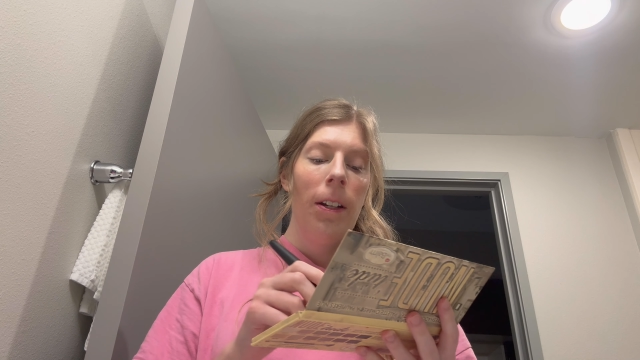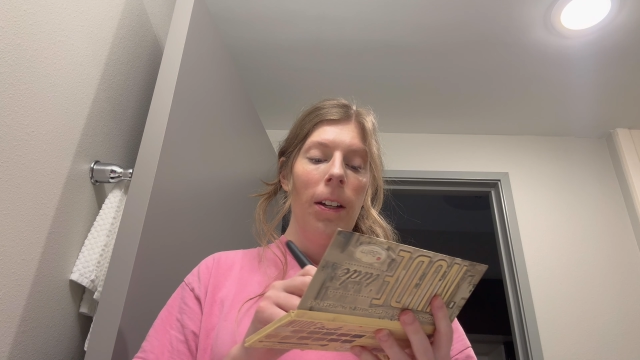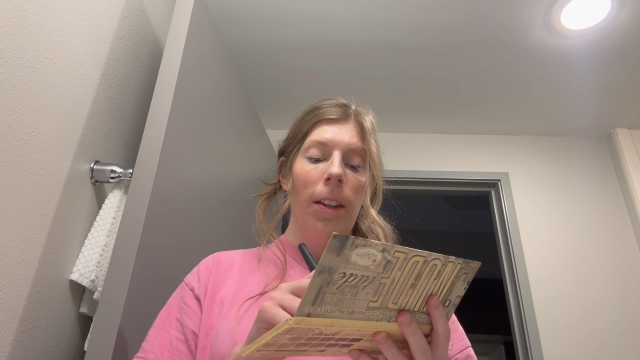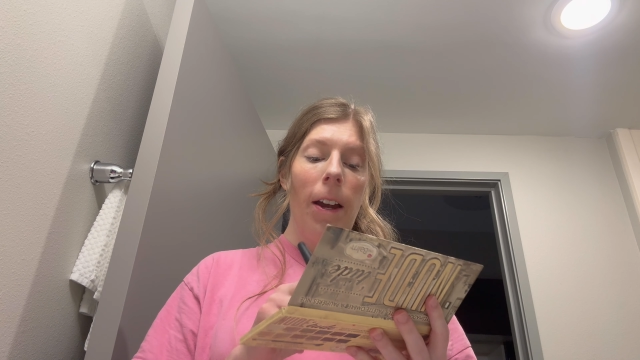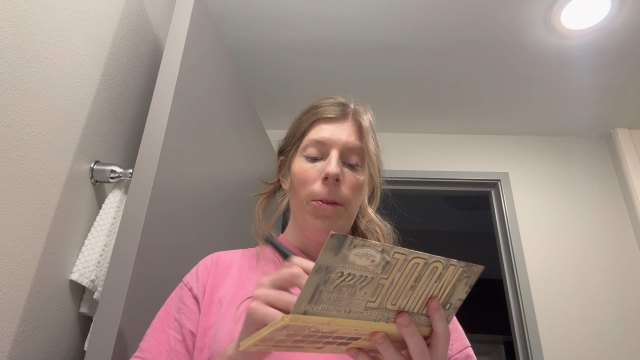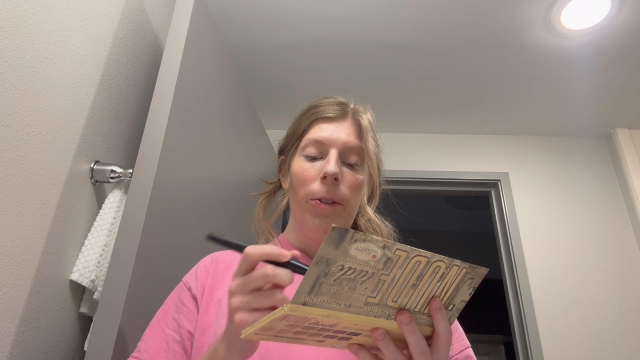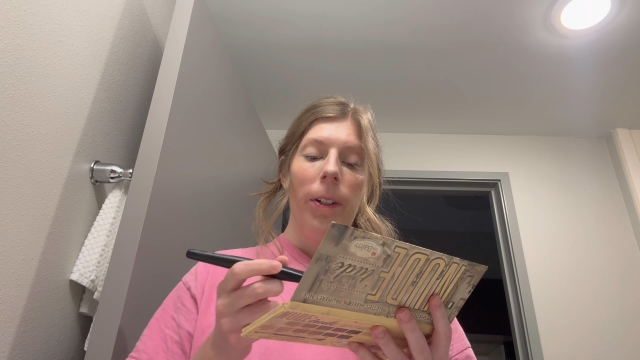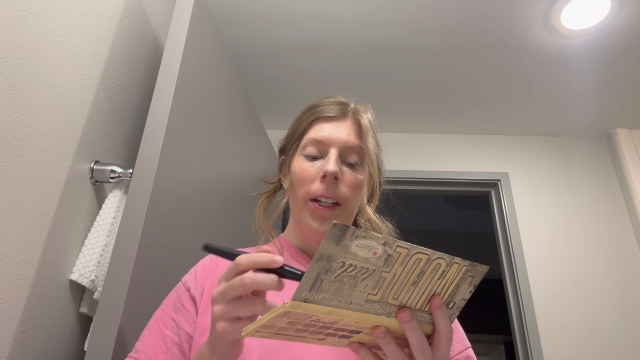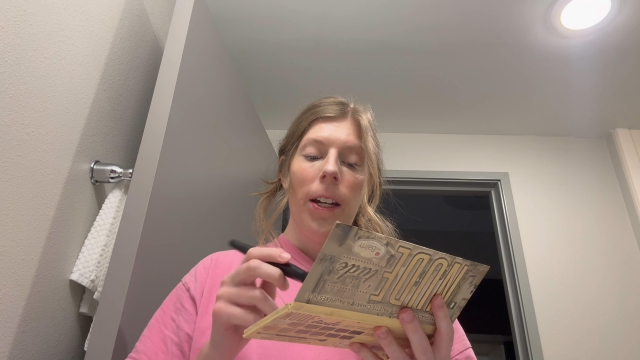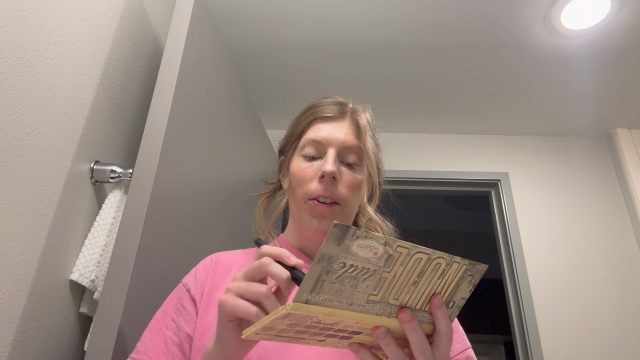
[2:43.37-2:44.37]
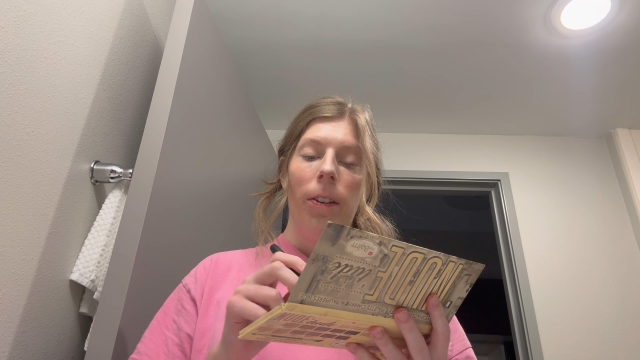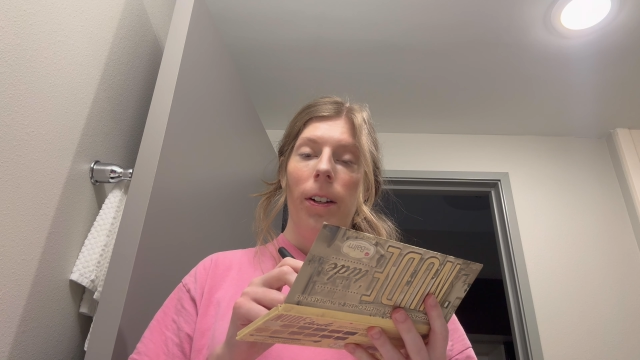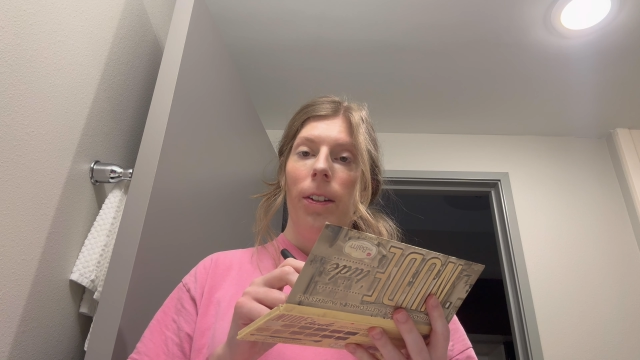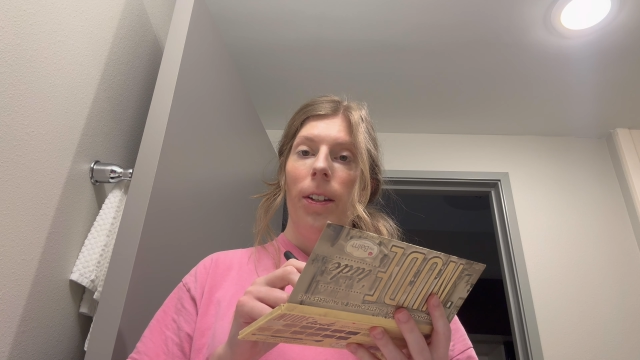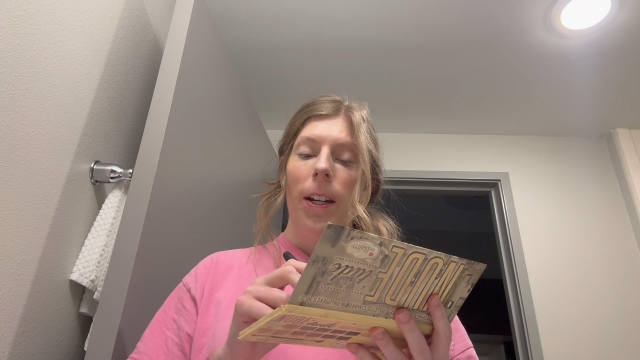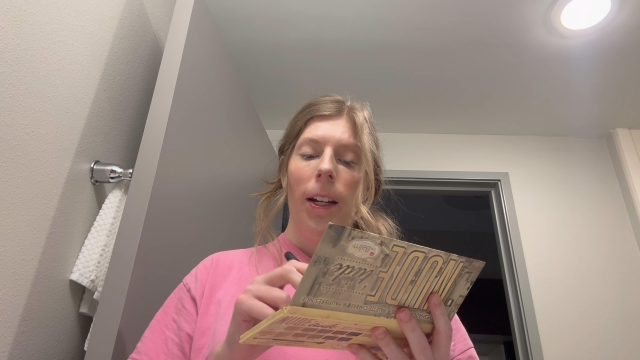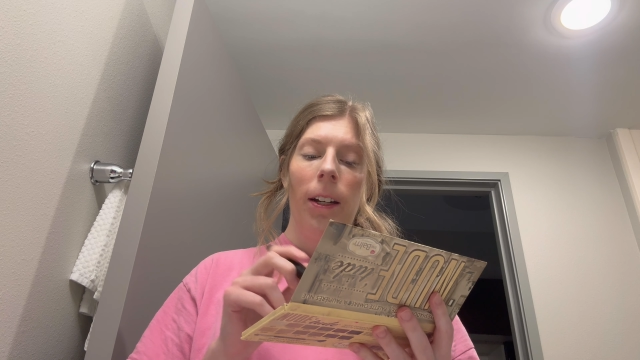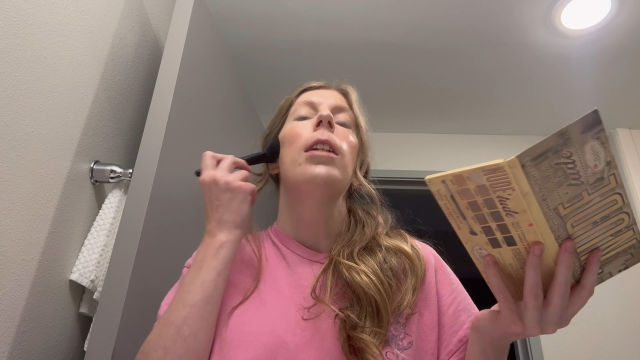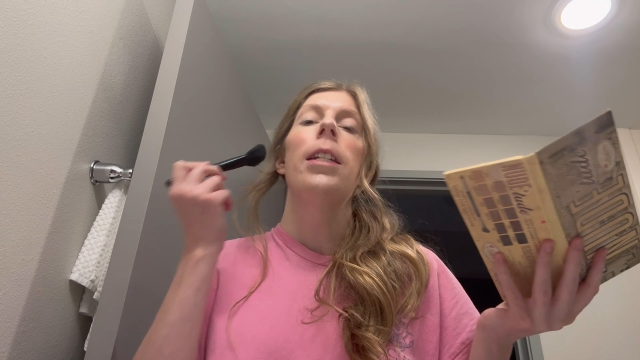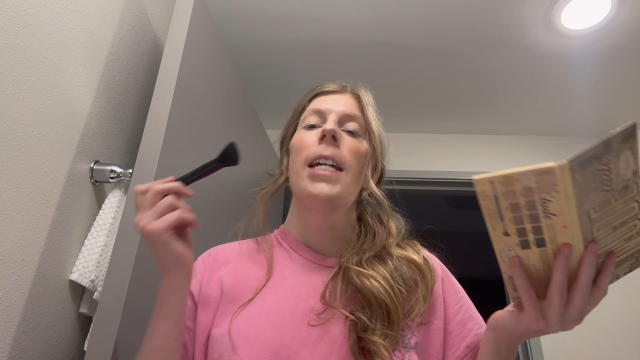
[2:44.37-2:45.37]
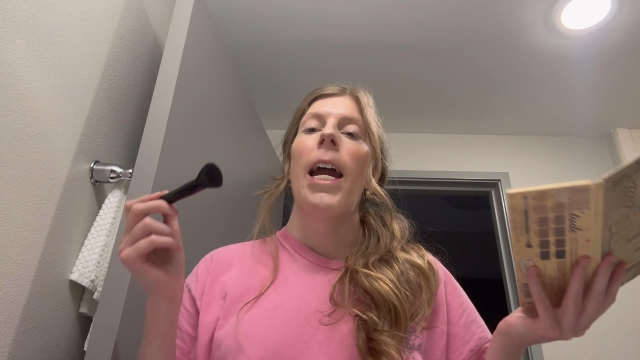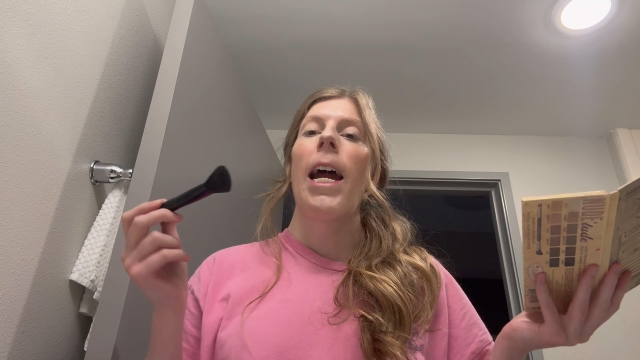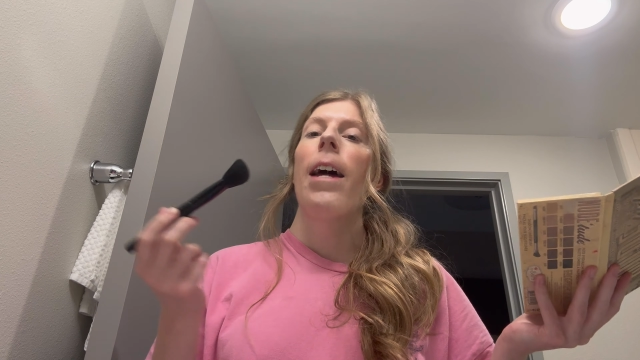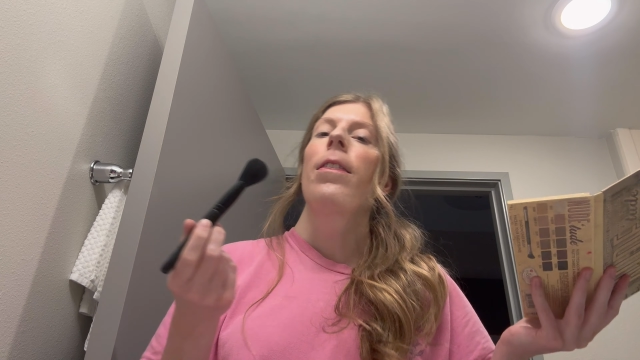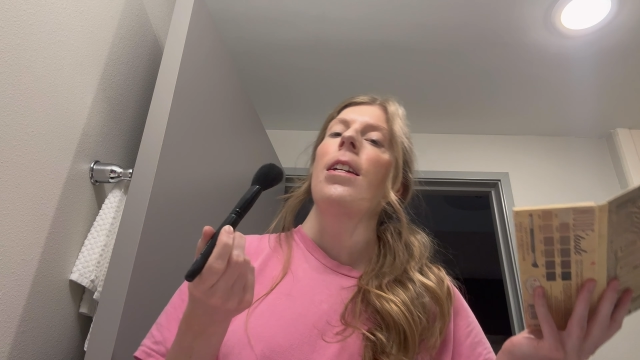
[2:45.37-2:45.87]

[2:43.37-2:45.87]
That was really interesting. And they had